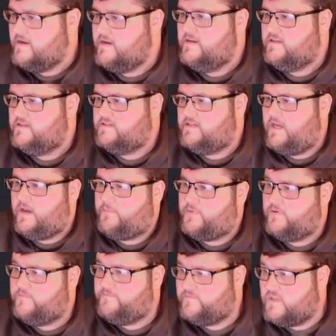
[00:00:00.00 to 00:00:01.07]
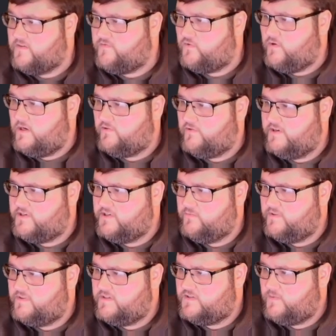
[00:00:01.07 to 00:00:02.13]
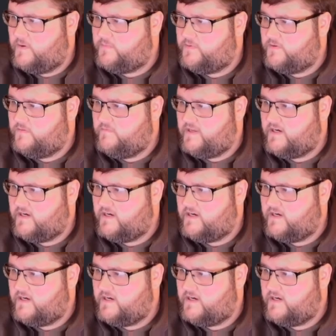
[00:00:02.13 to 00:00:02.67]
Sap. If you hit a creature with this weapon,